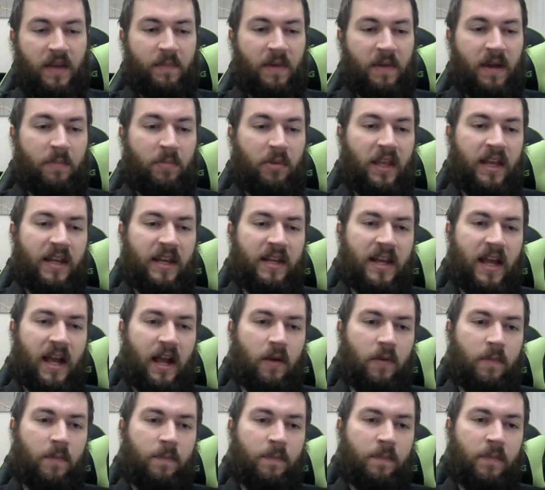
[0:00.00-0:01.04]
plan
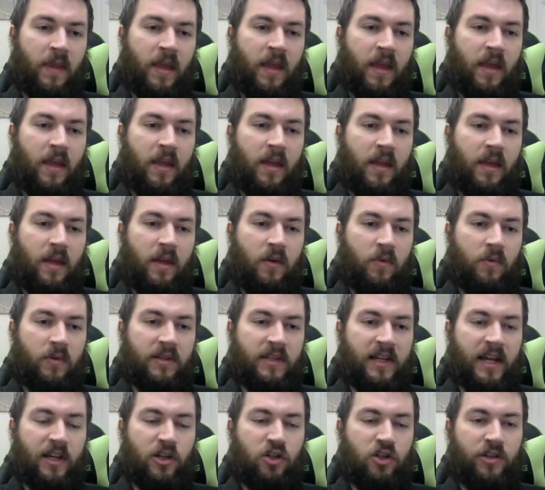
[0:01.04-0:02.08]
now was
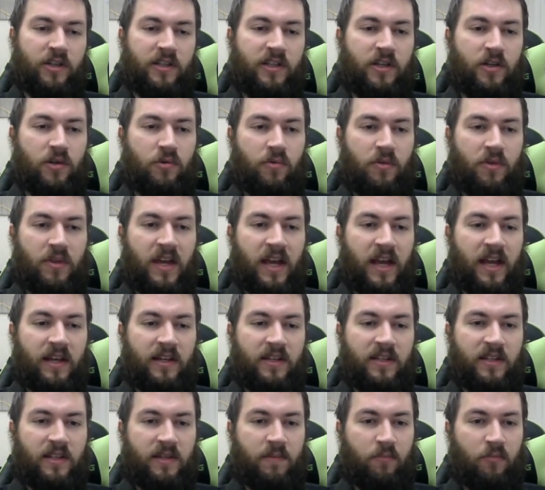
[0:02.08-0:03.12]
actually to do
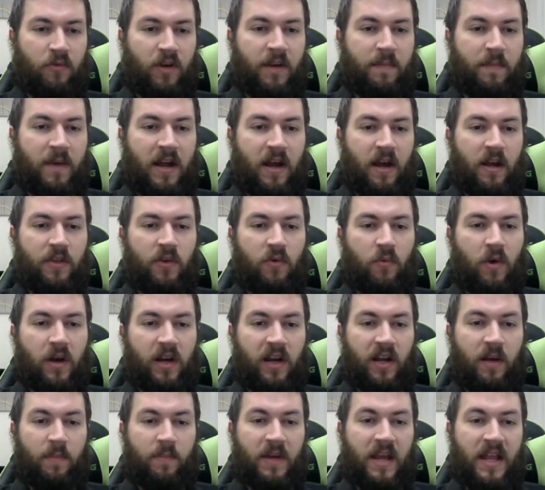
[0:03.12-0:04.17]
this, bring my other one up,